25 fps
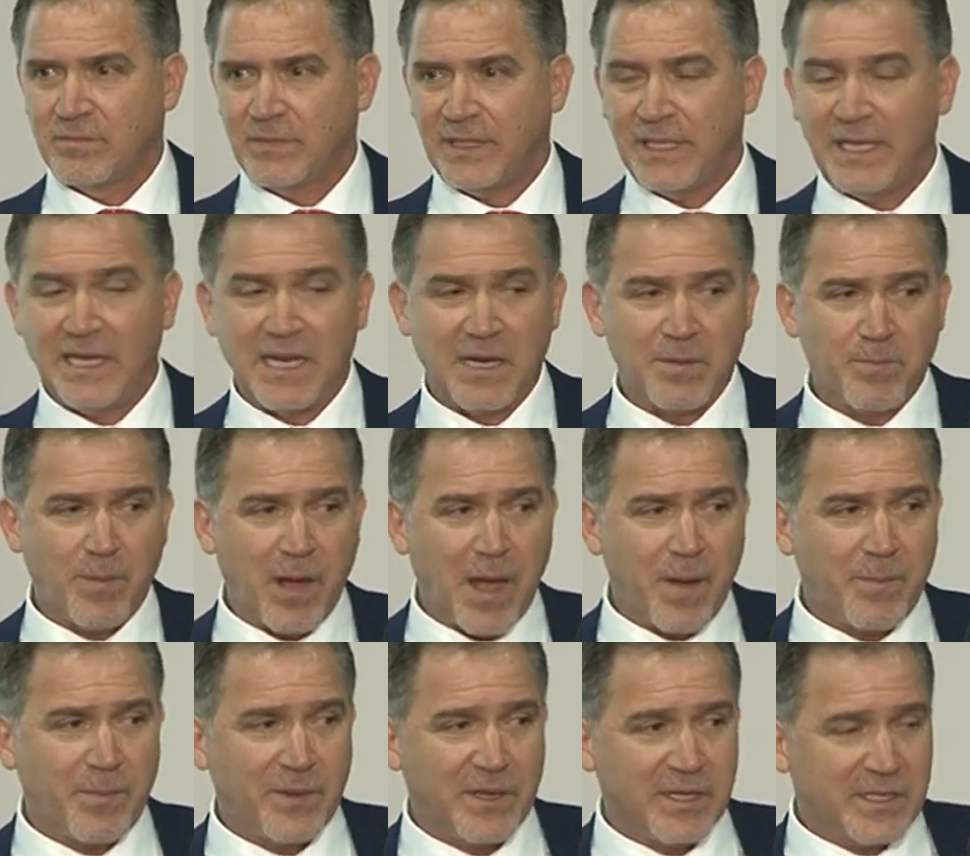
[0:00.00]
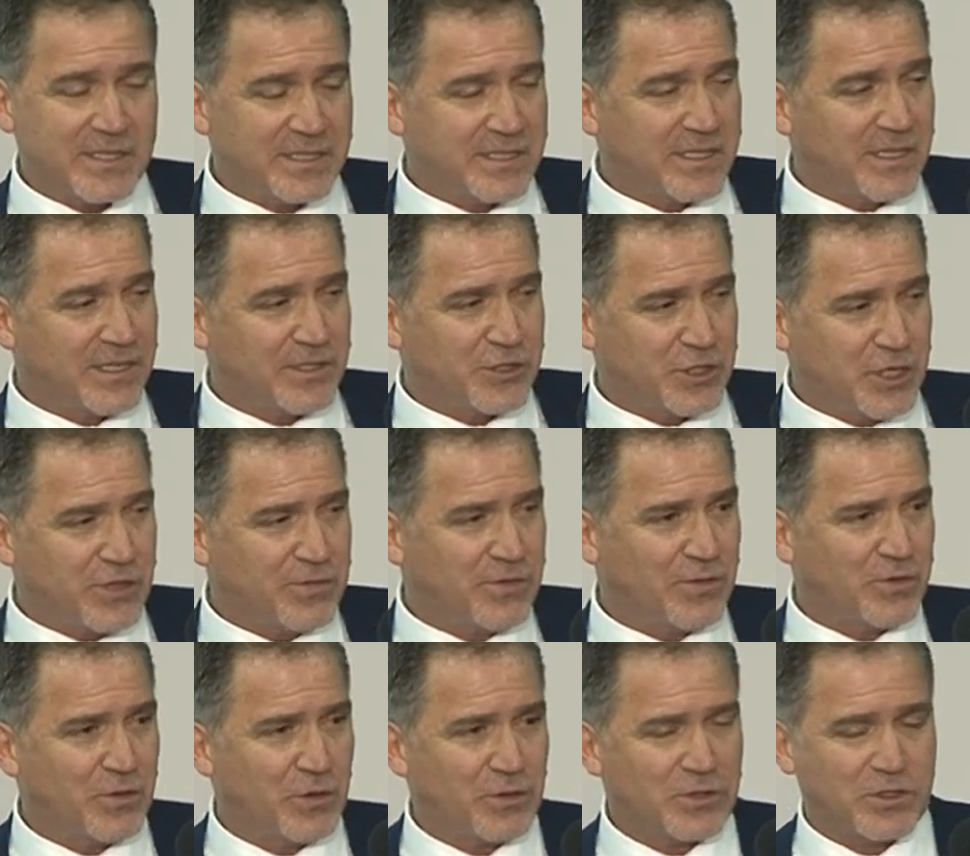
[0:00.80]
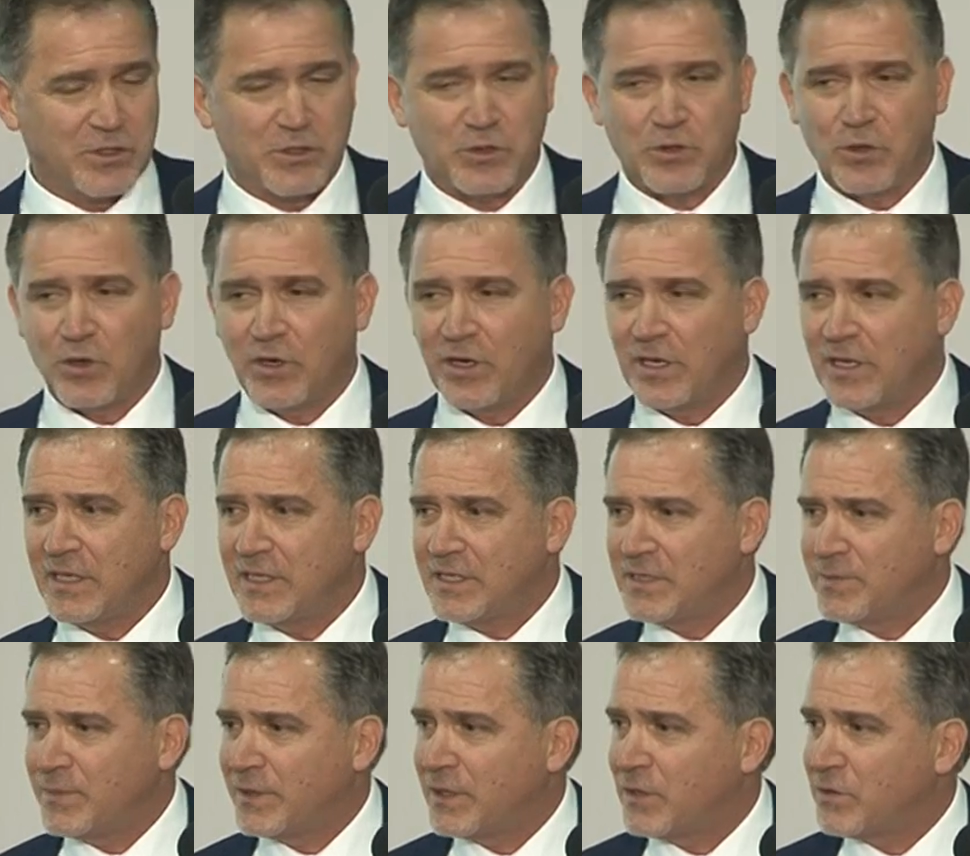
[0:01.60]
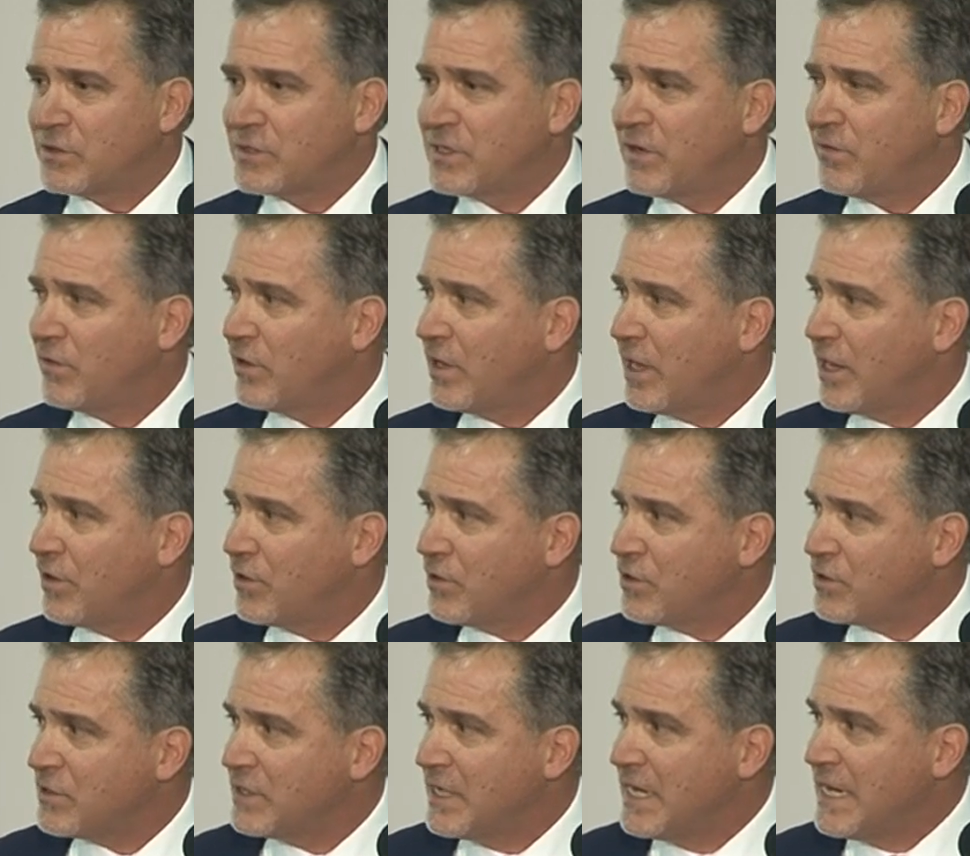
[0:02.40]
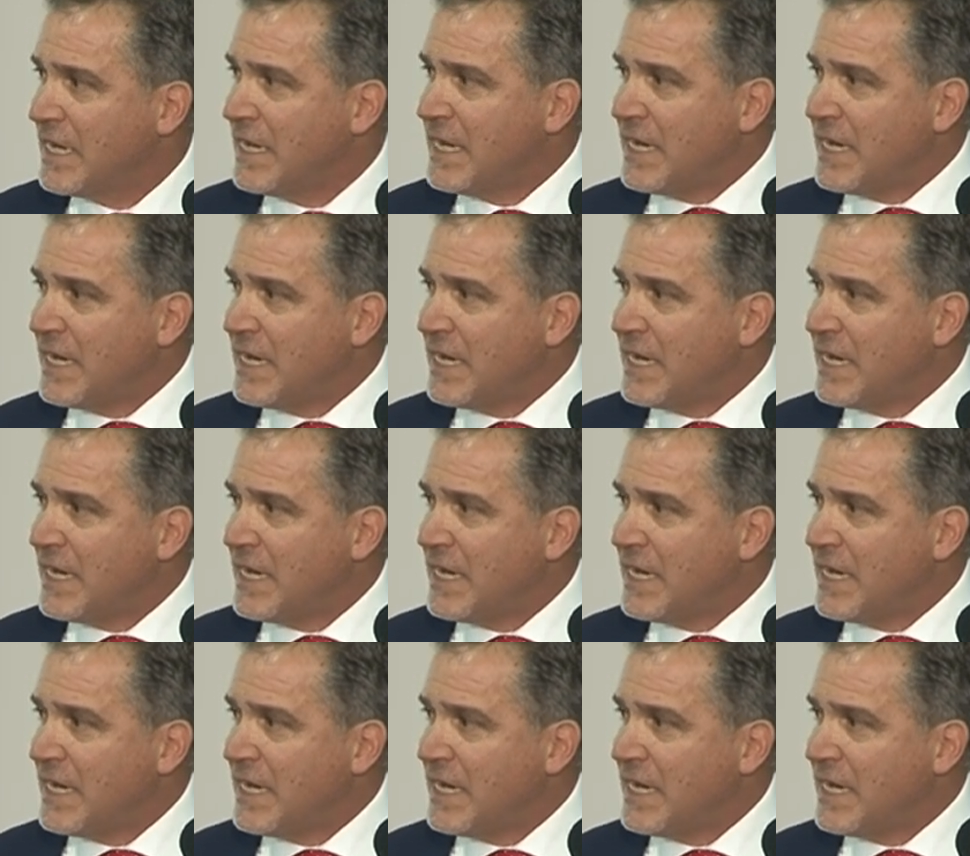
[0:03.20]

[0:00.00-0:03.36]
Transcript: Ilan Pappé is the chief of those historians, but there are several others,